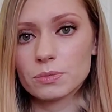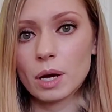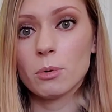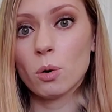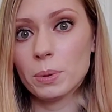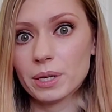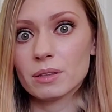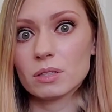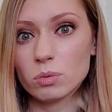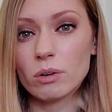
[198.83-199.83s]
I'm hoping in
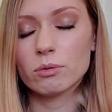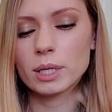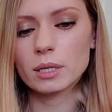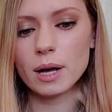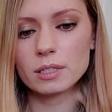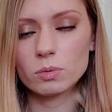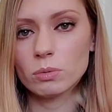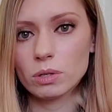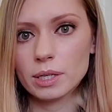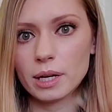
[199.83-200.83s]
this 12-week class we
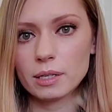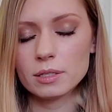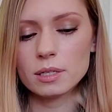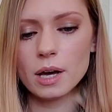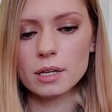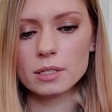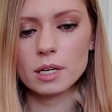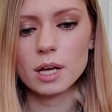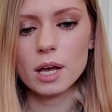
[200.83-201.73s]
will get into that.